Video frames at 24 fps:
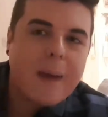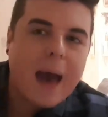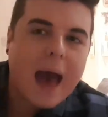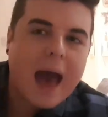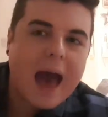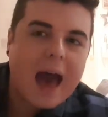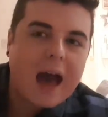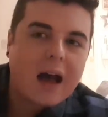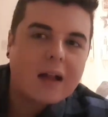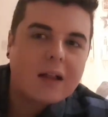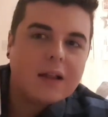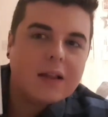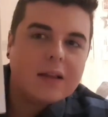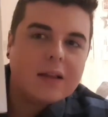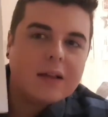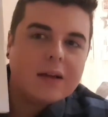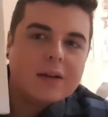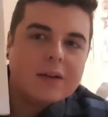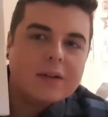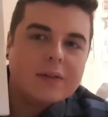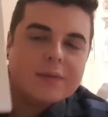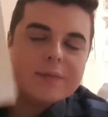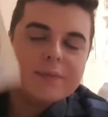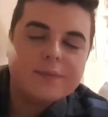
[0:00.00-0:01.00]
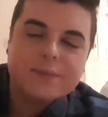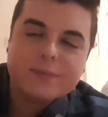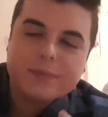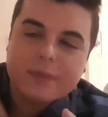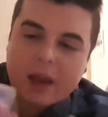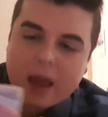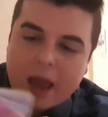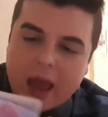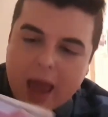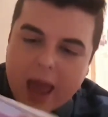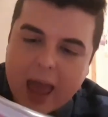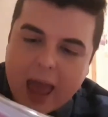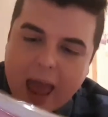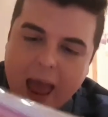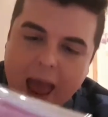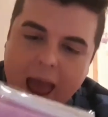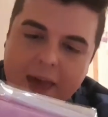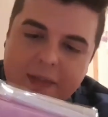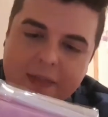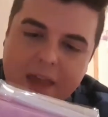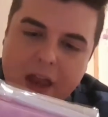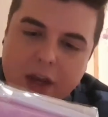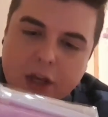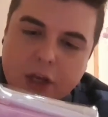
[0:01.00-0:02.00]
Belle,
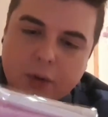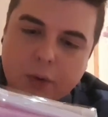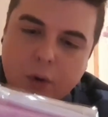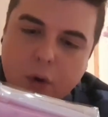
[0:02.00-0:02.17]
and then